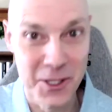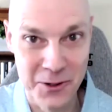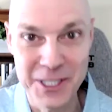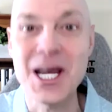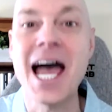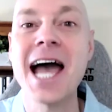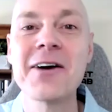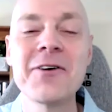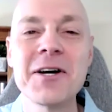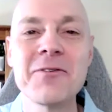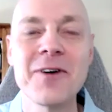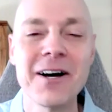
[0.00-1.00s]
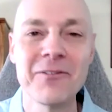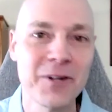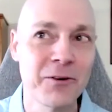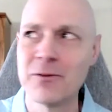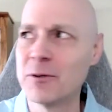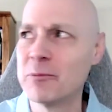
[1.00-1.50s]
you and Jack quite well. We've
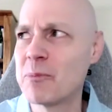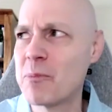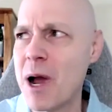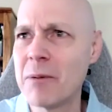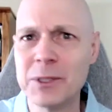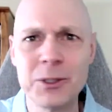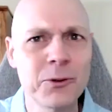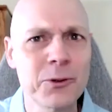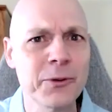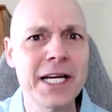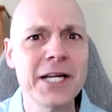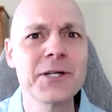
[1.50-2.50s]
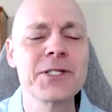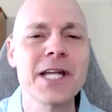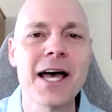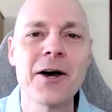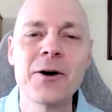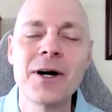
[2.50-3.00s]
known for probably 2 or 3 years
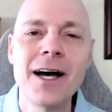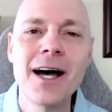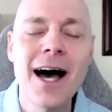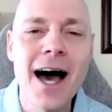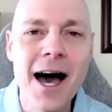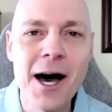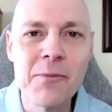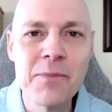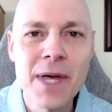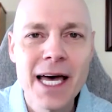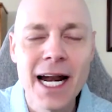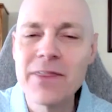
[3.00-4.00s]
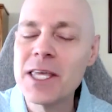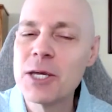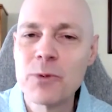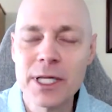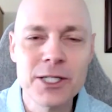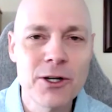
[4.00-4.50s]
now. And I think
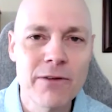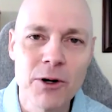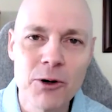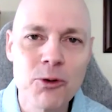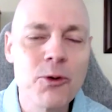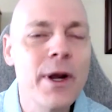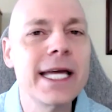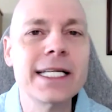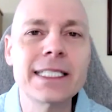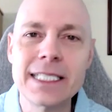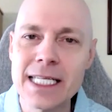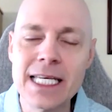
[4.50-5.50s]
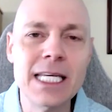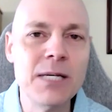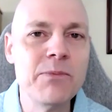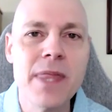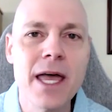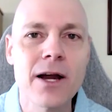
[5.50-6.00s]
you really do have a great
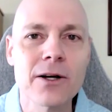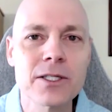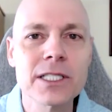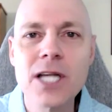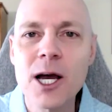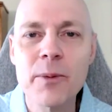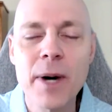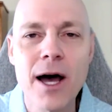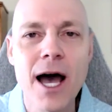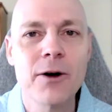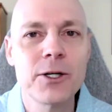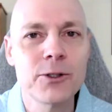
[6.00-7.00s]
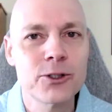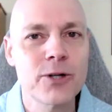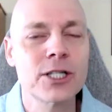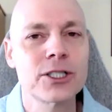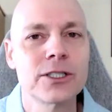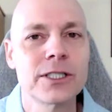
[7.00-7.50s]
team there. So let's talk about how you
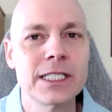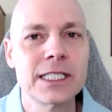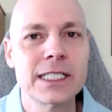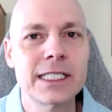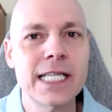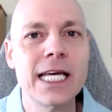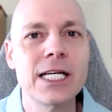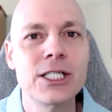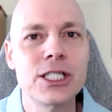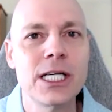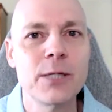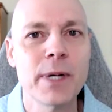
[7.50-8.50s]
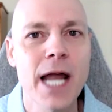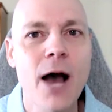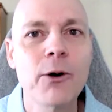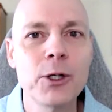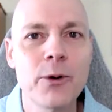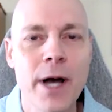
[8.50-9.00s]
structured this Sage team and
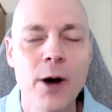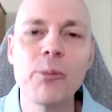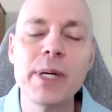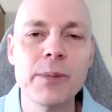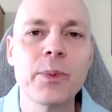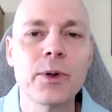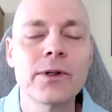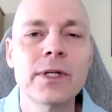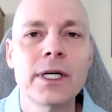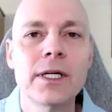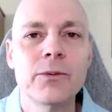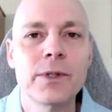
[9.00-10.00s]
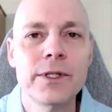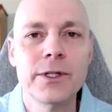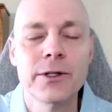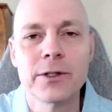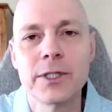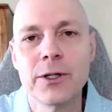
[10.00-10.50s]
how you help people with
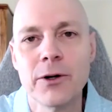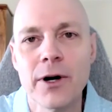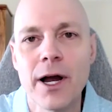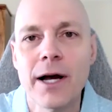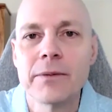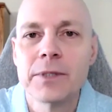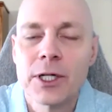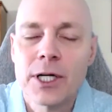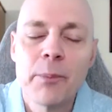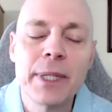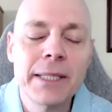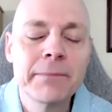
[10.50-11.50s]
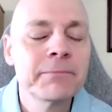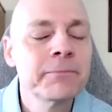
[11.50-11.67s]
your company.